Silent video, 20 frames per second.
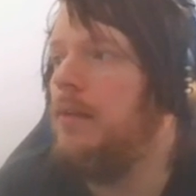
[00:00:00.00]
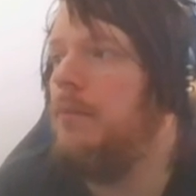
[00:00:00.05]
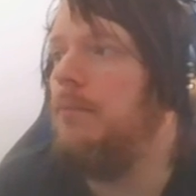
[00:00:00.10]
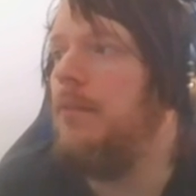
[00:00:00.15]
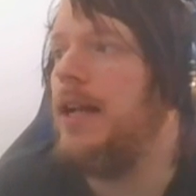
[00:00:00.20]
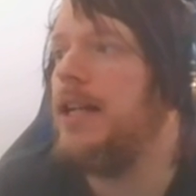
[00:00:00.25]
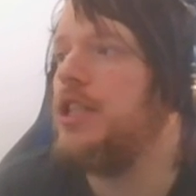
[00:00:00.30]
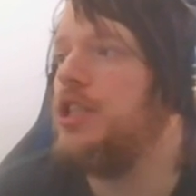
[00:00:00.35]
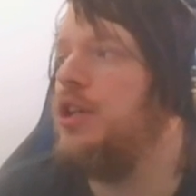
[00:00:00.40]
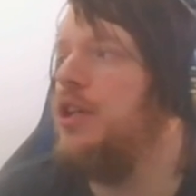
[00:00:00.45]

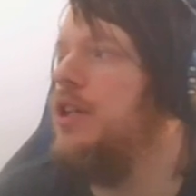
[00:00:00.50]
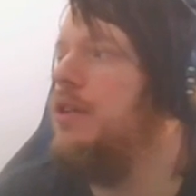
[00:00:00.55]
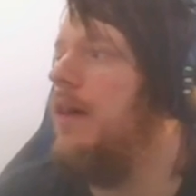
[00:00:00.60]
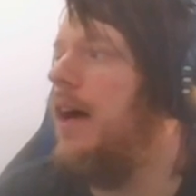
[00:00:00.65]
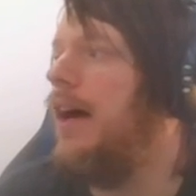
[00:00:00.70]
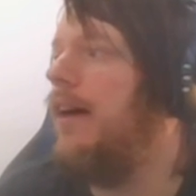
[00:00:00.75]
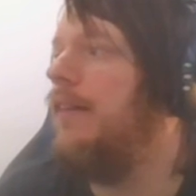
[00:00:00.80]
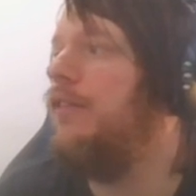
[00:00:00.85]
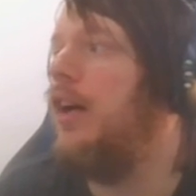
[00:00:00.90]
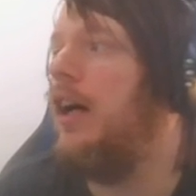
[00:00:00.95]
Make sure you
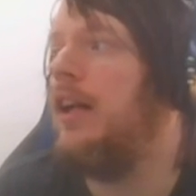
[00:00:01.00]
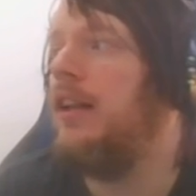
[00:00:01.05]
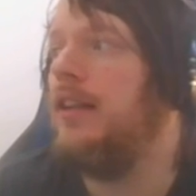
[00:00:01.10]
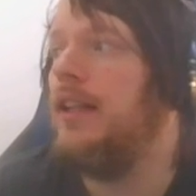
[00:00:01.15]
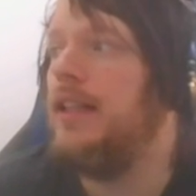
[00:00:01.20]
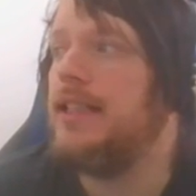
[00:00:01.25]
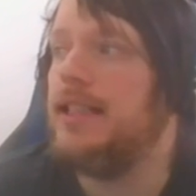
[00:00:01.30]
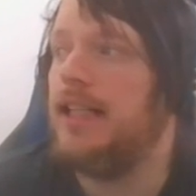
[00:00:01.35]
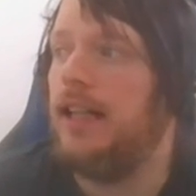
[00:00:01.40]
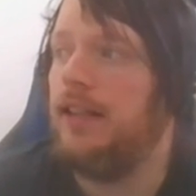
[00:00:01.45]
have
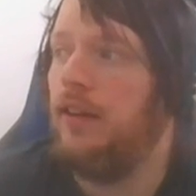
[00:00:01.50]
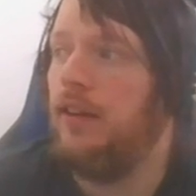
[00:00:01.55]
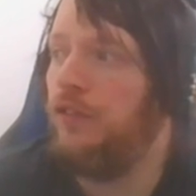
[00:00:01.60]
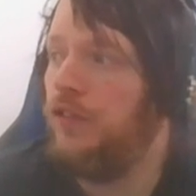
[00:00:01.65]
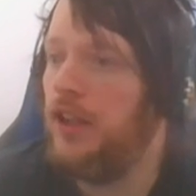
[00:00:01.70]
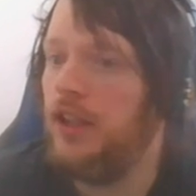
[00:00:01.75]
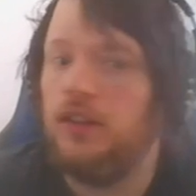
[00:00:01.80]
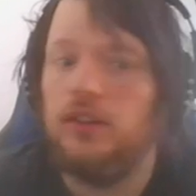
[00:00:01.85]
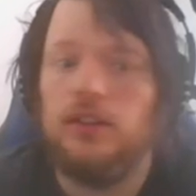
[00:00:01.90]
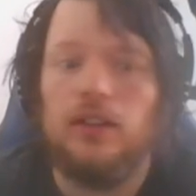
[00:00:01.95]
Ecclesia on your
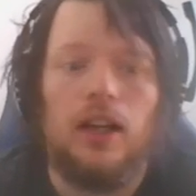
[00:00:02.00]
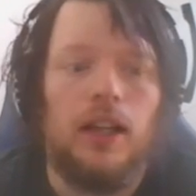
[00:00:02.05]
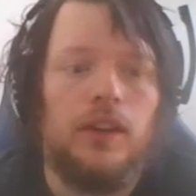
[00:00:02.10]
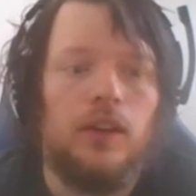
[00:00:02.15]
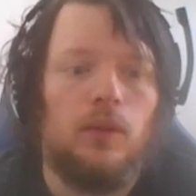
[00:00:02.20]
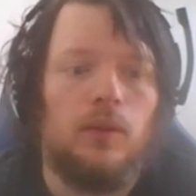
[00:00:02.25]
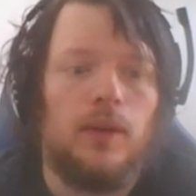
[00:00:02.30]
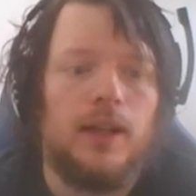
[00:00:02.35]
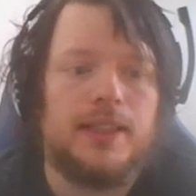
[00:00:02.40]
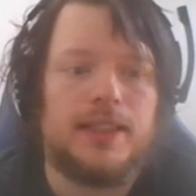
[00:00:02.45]
field,
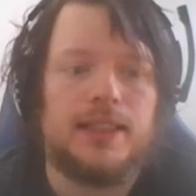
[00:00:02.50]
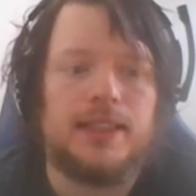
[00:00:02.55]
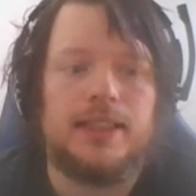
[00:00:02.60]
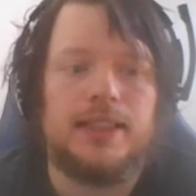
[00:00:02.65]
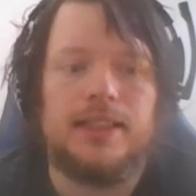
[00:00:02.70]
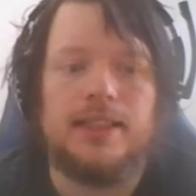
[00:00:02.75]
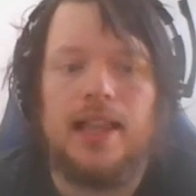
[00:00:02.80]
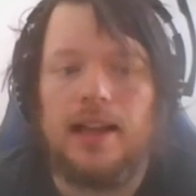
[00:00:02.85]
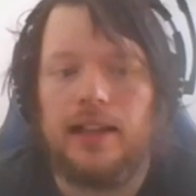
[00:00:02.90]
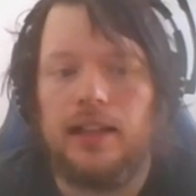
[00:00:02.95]
otherwise this
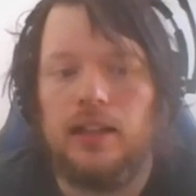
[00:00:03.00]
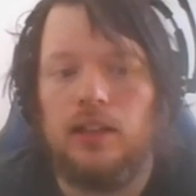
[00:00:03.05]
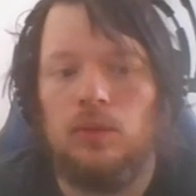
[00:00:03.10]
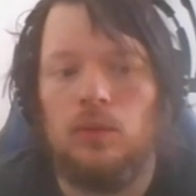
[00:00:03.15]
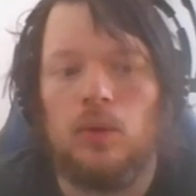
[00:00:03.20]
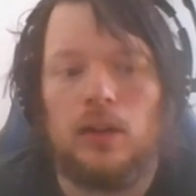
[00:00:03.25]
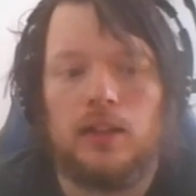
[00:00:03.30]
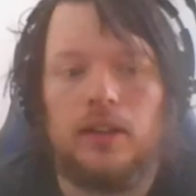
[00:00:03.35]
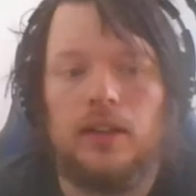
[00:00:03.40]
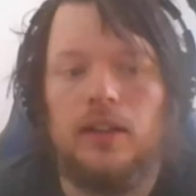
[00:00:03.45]
is not going to
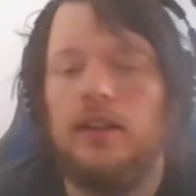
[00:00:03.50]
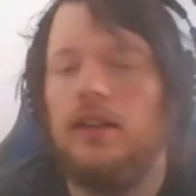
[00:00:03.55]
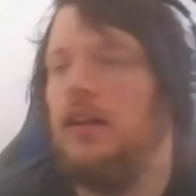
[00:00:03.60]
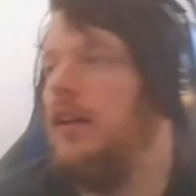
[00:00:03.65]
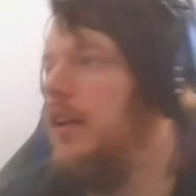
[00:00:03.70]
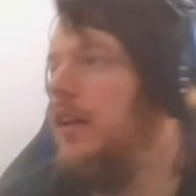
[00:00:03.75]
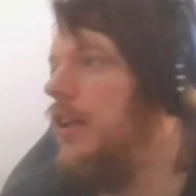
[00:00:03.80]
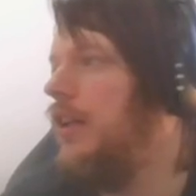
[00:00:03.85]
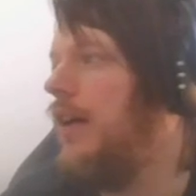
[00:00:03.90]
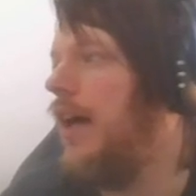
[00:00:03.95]
work.
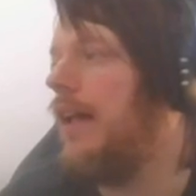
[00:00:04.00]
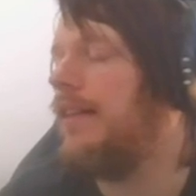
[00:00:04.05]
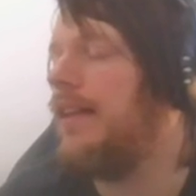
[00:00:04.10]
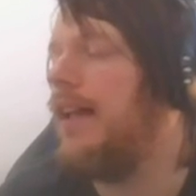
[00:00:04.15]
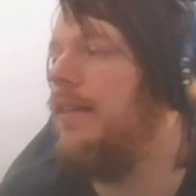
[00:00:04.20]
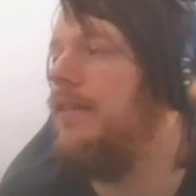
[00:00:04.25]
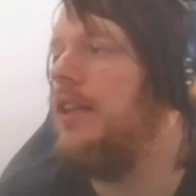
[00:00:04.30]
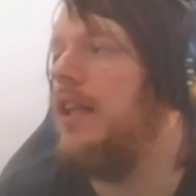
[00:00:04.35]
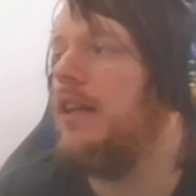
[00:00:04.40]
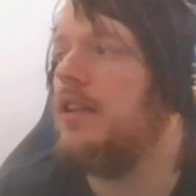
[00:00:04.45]
You have to
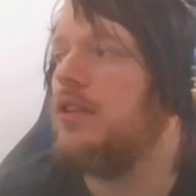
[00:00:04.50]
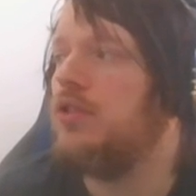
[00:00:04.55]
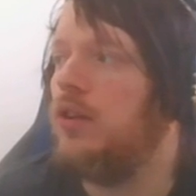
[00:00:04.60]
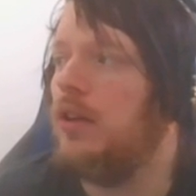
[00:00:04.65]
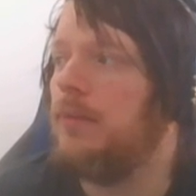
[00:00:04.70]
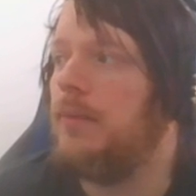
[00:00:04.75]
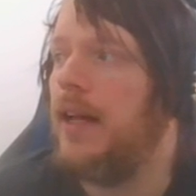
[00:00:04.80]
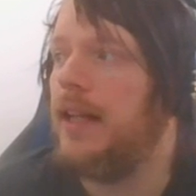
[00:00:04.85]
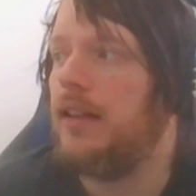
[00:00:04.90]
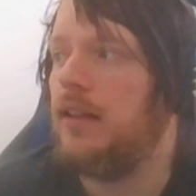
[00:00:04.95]
have another
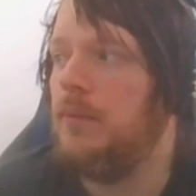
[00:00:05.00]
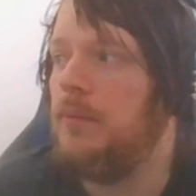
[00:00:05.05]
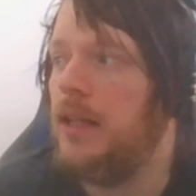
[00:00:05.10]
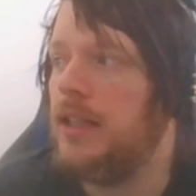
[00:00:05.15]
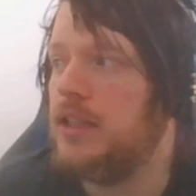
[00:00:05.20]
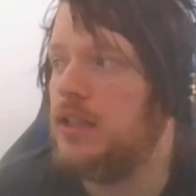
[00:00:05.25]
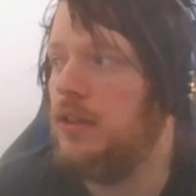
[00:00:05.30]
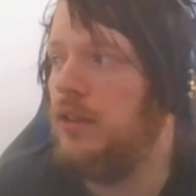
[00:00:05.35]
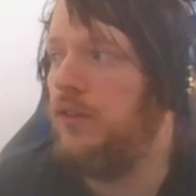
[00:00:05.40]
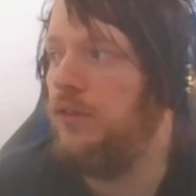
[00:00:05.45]
Dogmatika
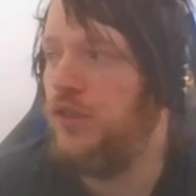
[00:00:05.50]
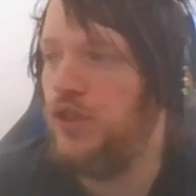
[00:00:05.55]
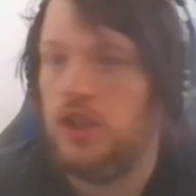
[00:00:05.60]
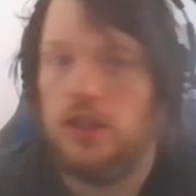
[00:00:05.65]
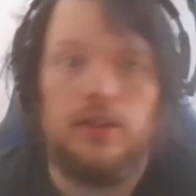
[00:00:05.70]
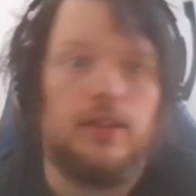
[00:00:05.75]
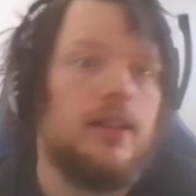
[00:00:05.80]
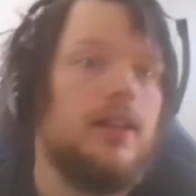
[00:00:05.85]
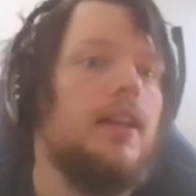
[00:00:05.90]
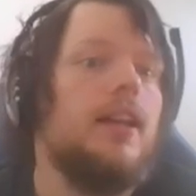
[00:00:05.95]
monster in the
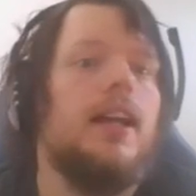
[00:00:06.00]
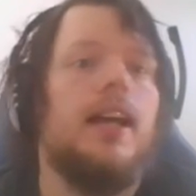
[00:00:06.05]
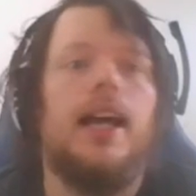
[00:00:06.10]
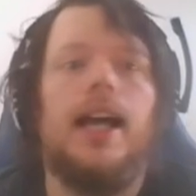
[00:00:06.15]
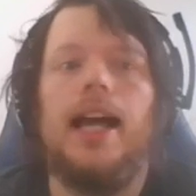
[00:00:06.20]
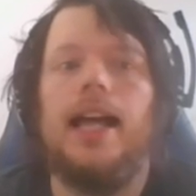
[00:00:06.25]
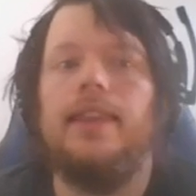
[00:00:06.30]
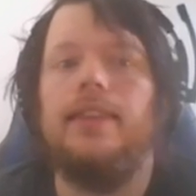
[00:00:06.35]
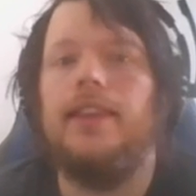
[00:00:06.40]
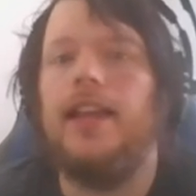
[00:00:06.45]
field.
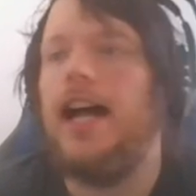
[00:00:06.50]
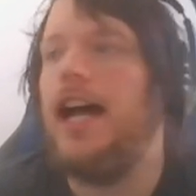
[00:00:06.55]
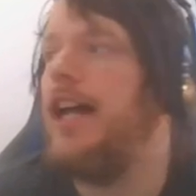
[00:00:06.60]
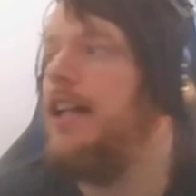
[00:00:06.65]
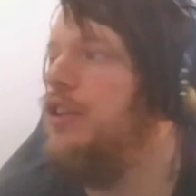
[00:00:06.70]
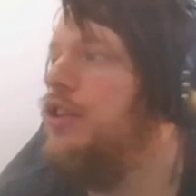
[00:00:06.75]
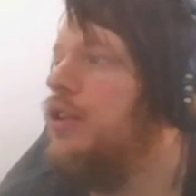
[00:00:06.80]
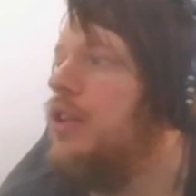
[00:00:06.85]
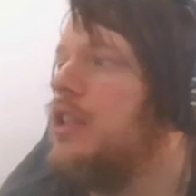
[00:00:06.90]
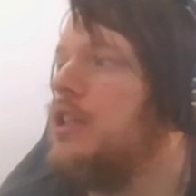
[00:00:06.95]
And
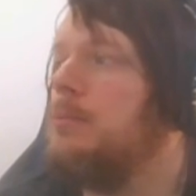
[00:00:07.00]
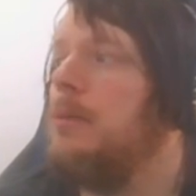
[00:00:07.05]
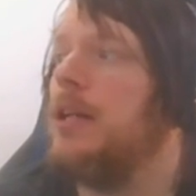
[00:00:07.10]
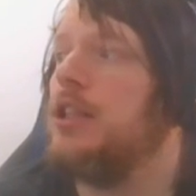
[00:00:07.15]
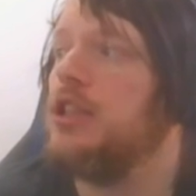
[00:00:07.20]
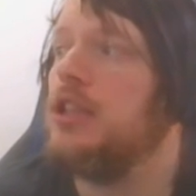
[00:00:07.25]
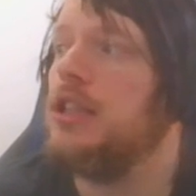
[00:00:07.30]
then you can special